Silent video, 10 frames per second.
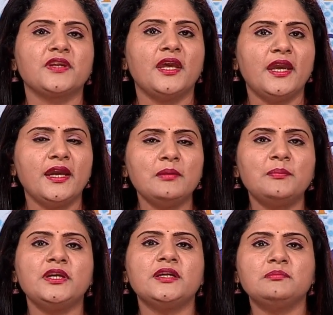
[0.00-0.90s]

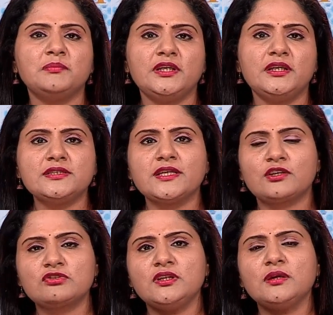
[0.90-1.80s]
Airbnb is
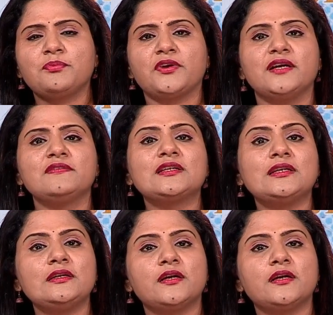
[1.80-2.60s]
actually a privately